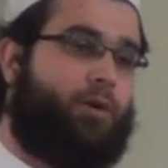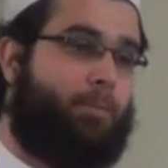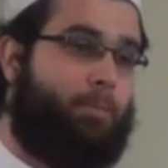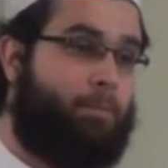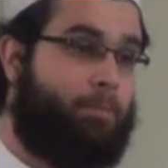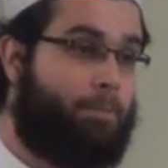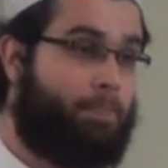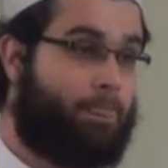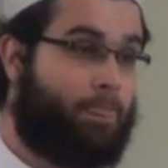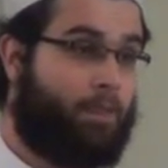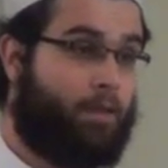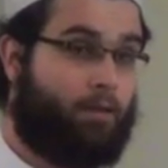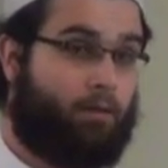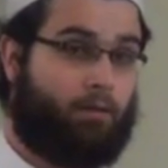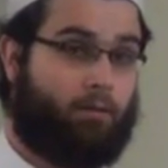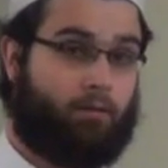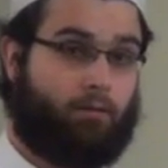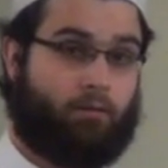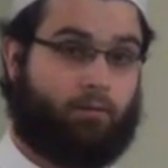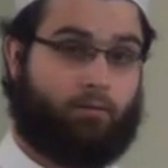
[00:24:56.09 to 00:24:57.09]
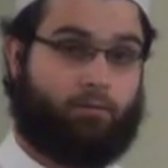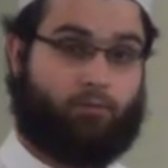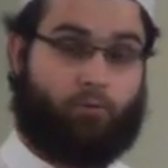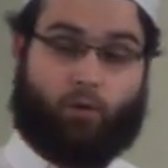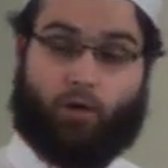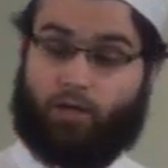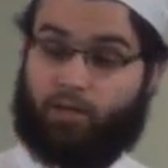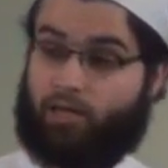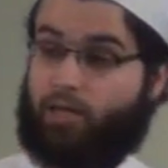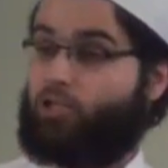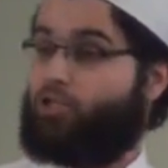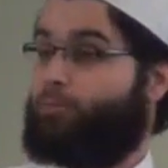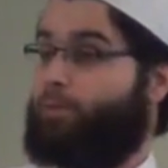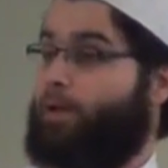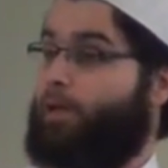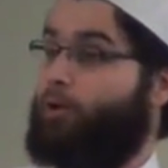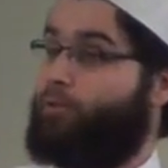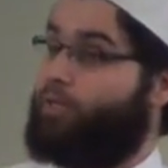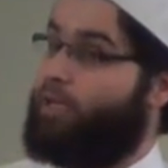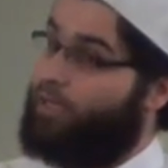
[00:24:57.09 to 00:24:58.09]
them. For Allah
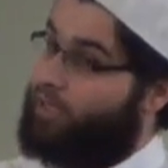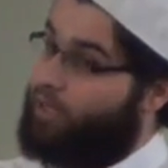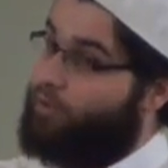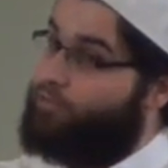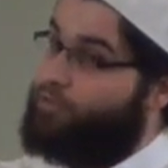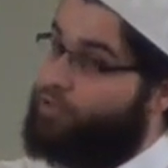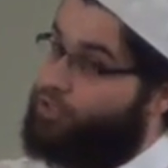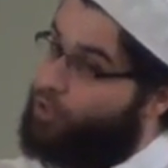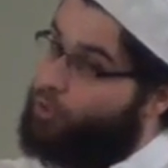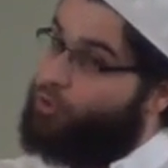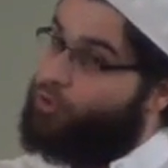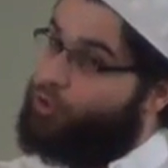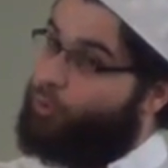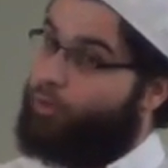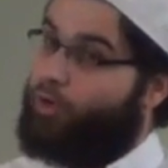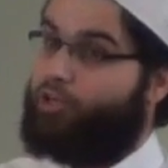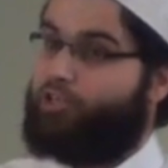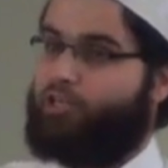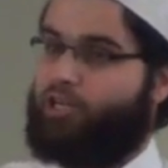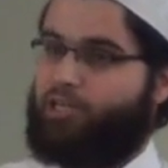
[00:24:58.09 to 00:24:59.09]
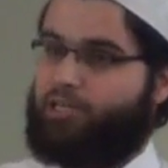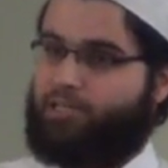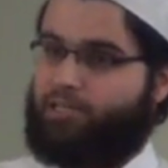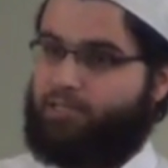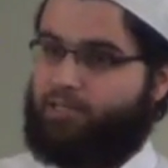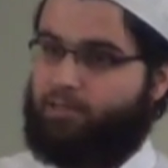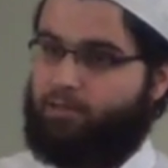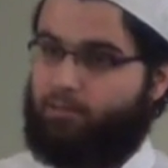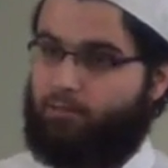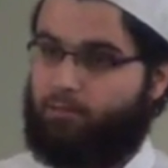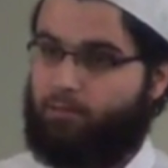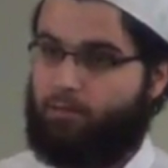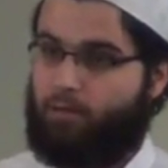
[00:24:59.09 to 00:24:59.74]
subhanahu wa ta'ala loves those who are just.